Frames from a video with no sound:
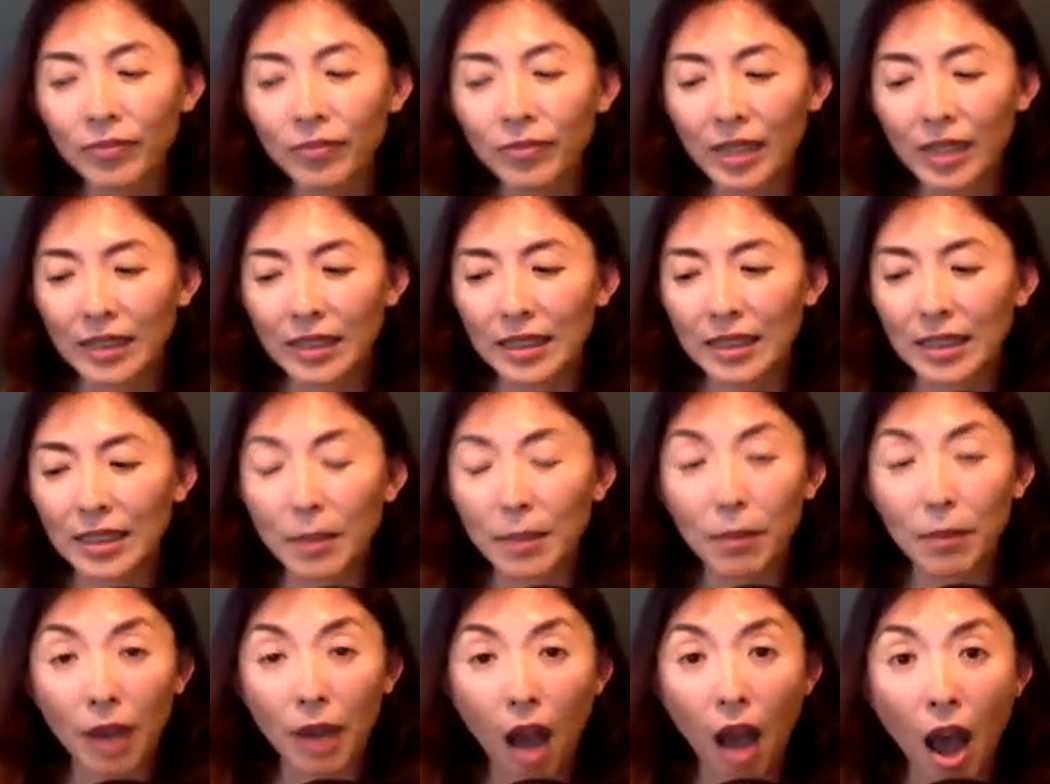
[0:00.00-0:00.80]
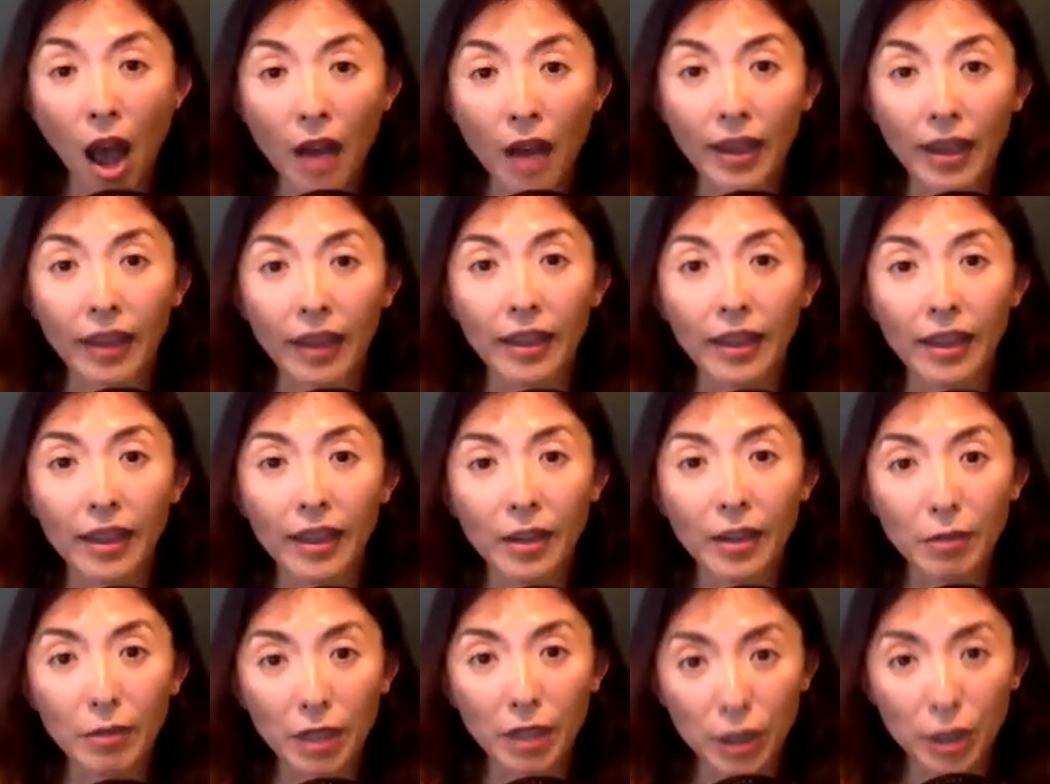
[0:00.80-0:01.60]
There's a symbiotic
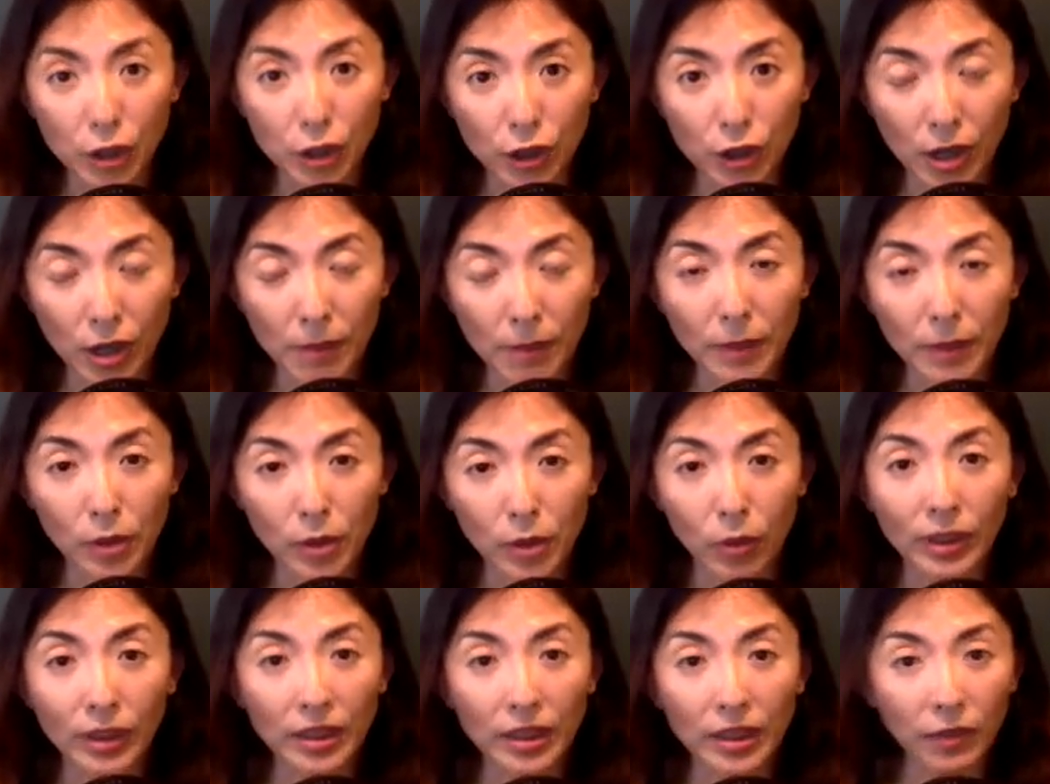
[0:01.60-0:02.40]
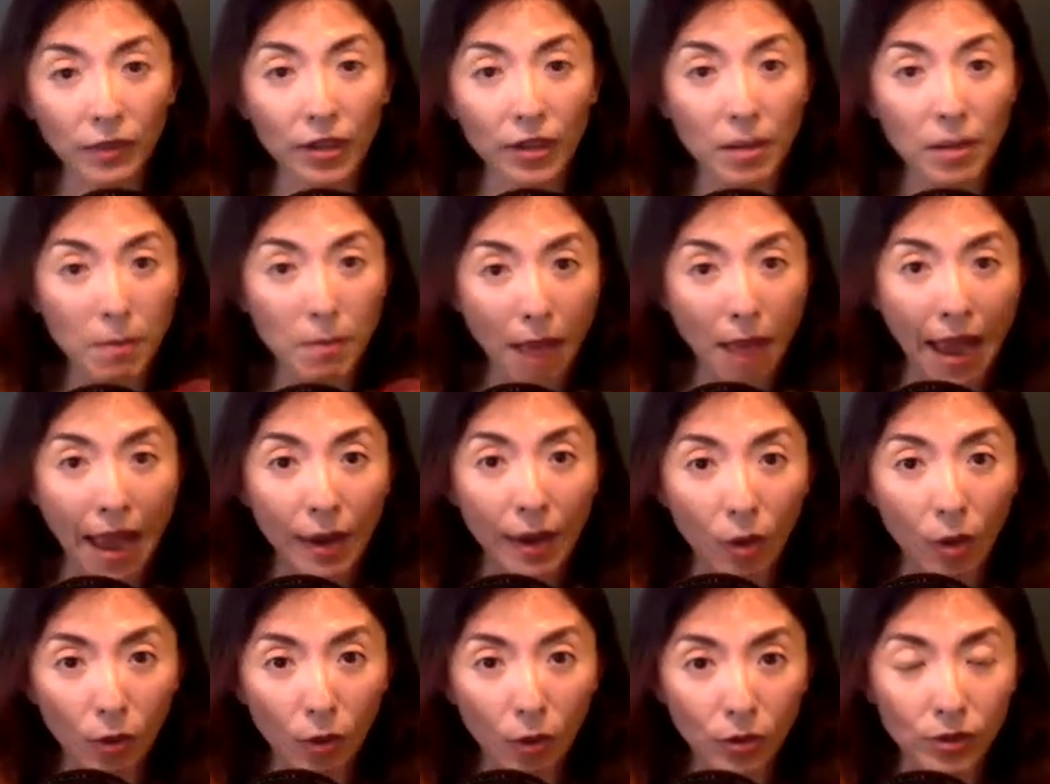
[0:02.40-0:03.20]
relationship between different
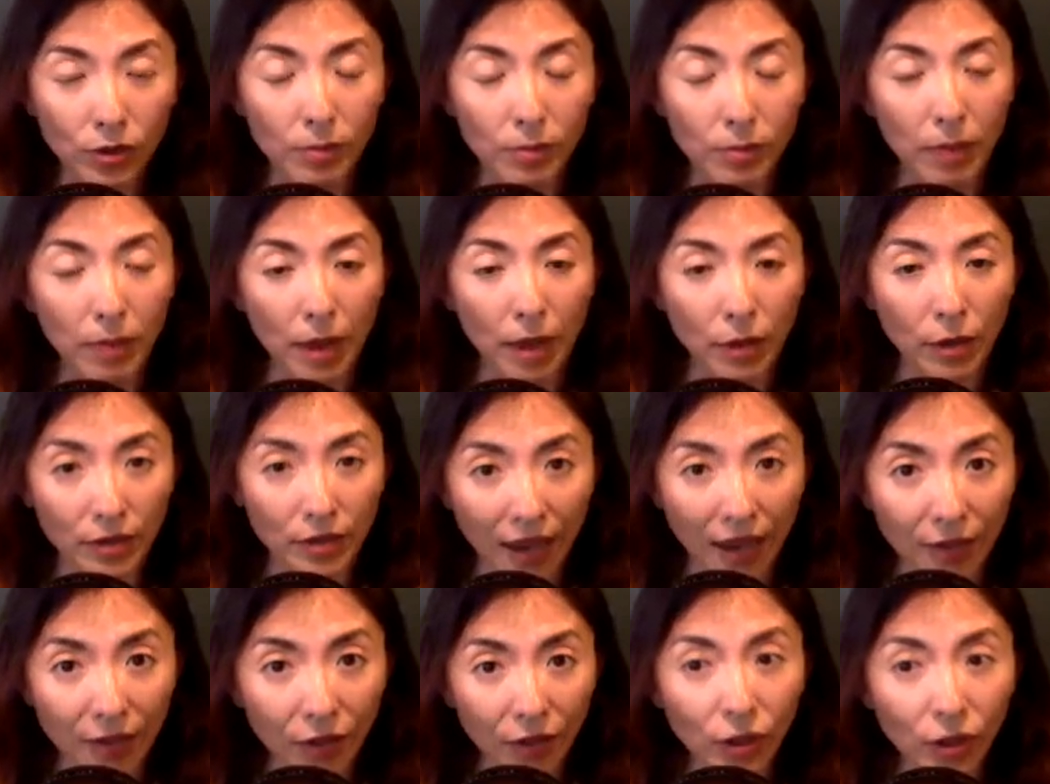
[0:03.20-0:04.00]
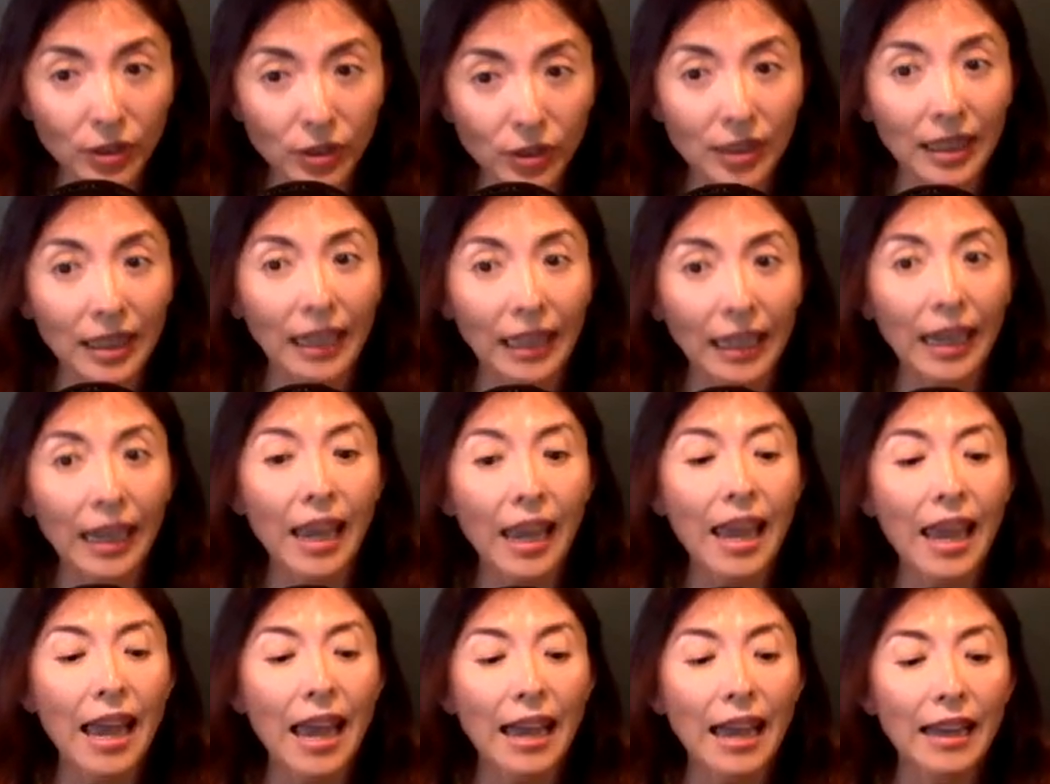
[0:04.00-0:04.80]
biodiversity
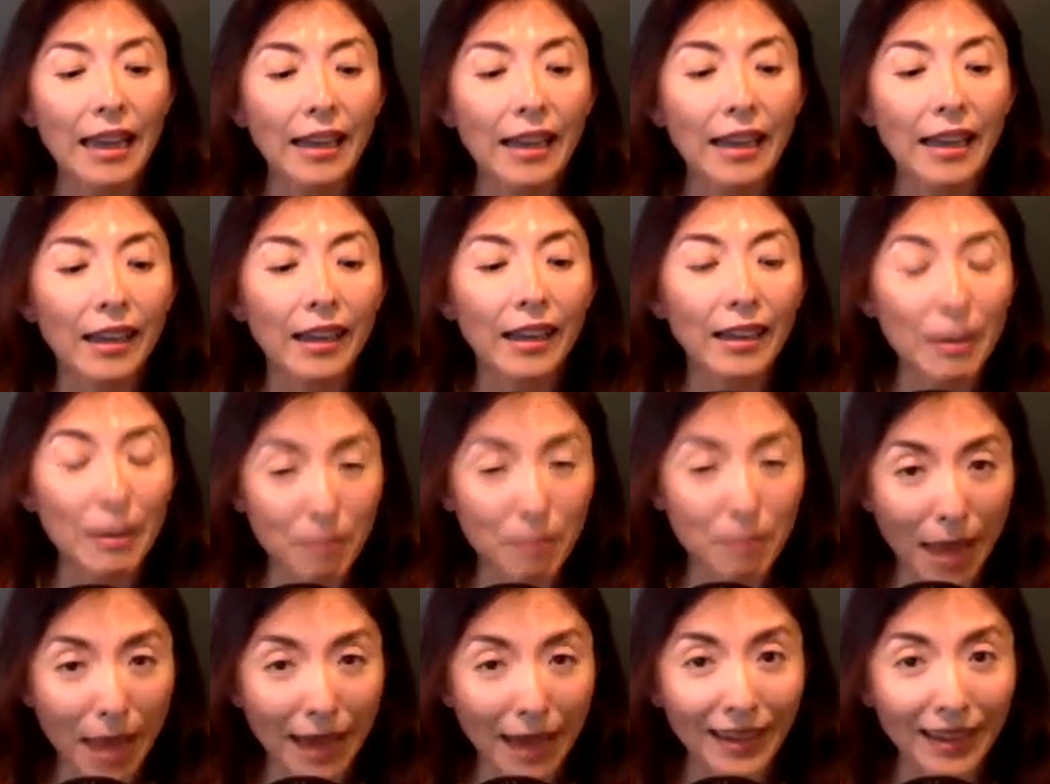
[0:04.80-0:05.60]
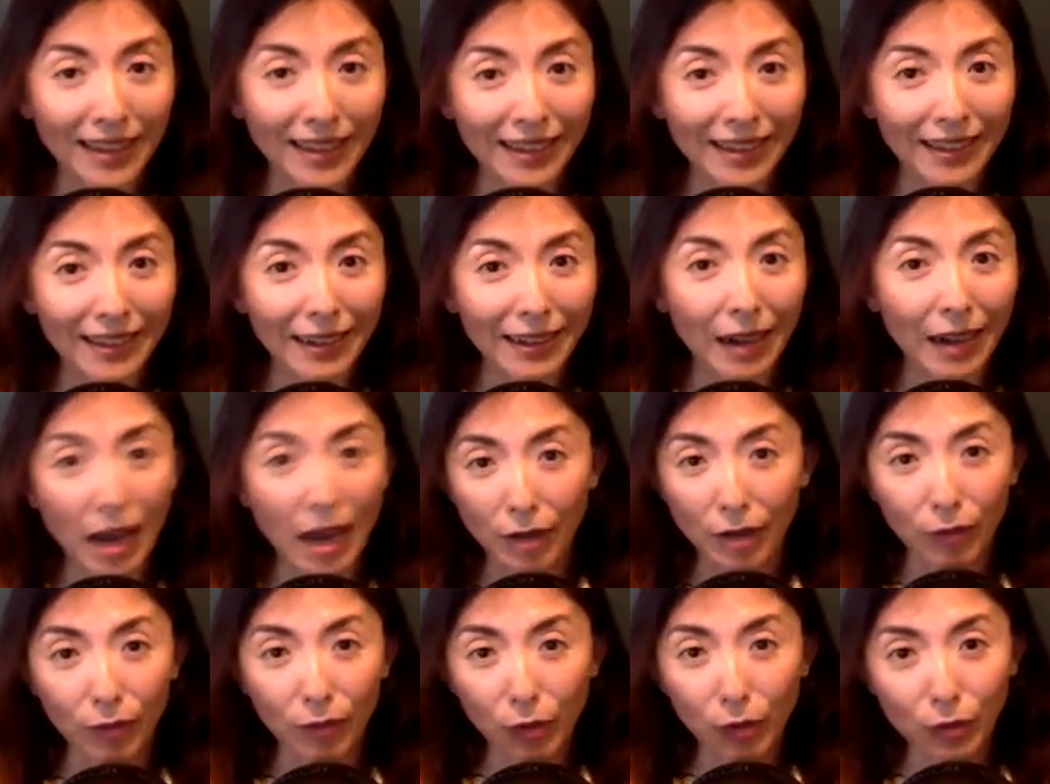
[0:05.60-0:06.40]
embedded in there,
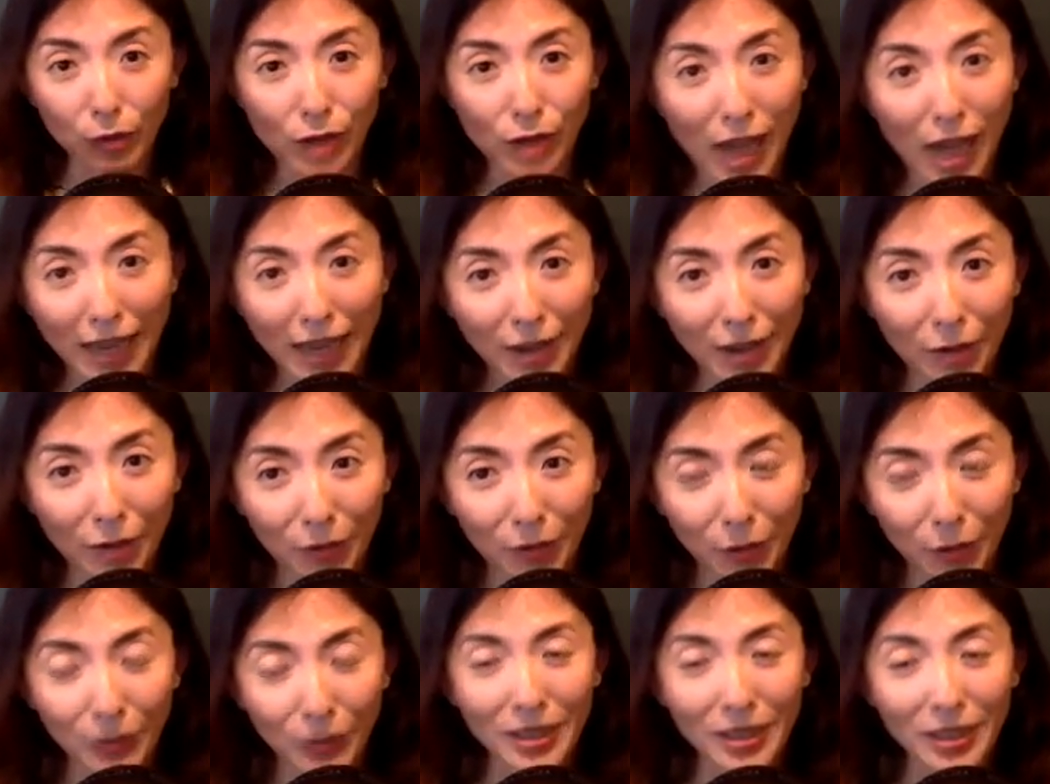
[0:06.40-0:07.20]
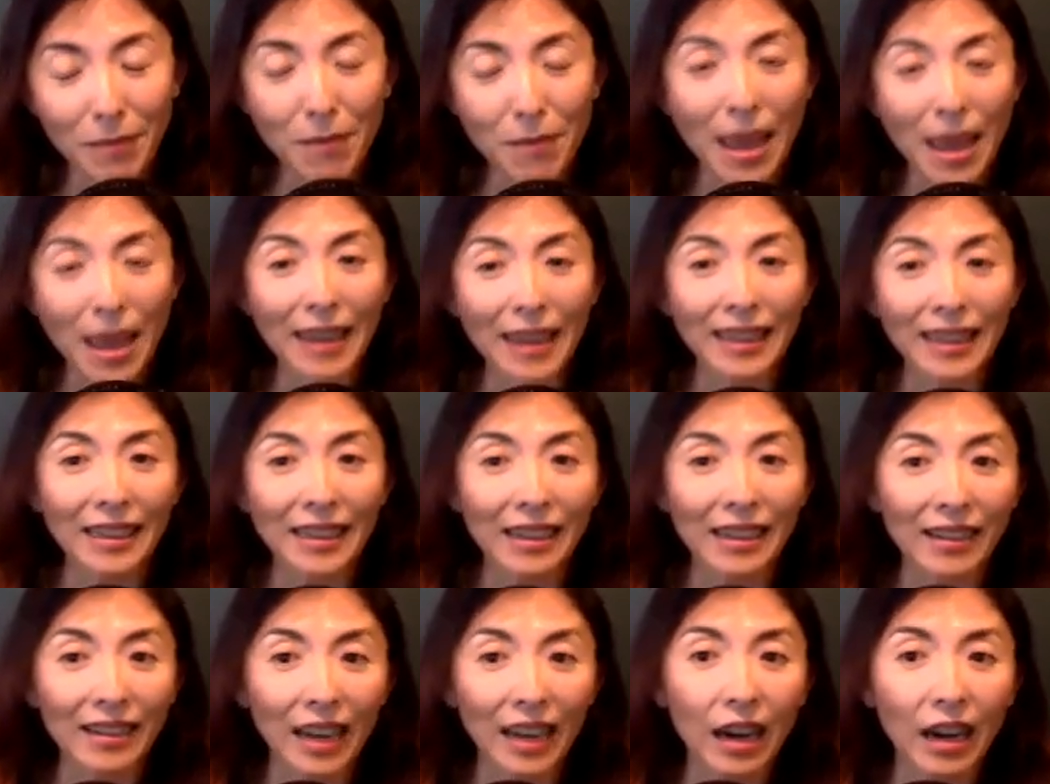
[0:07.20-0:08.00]
and a food chain, of course, embedded
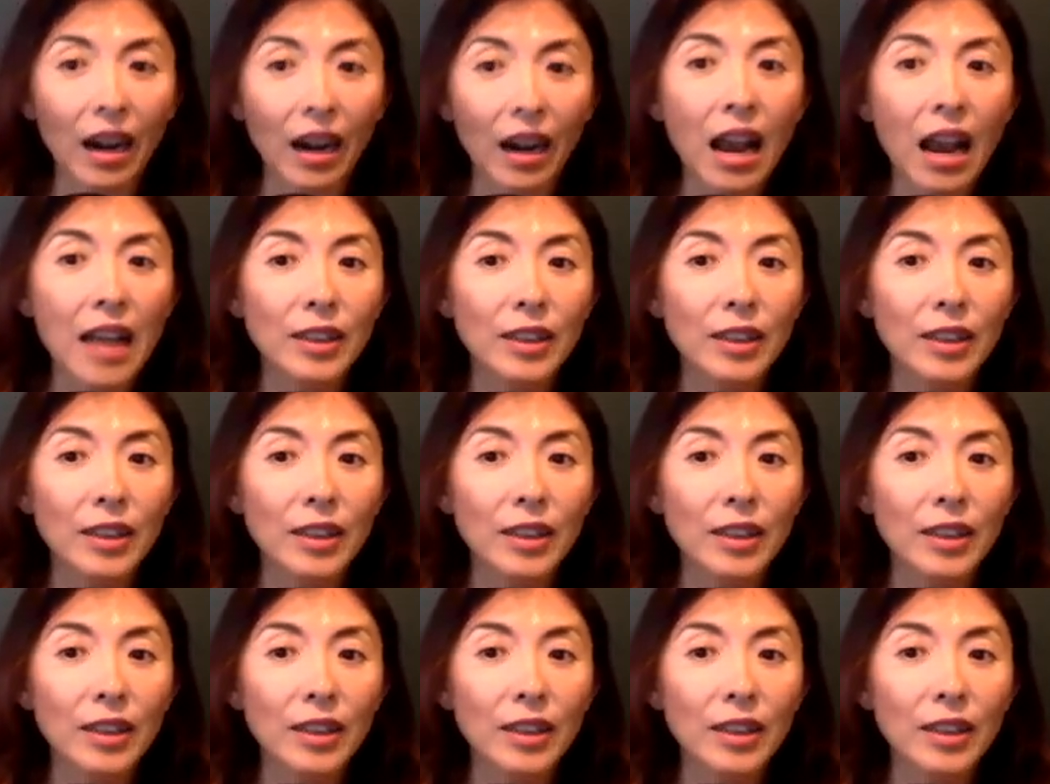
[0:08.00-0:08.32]
in there.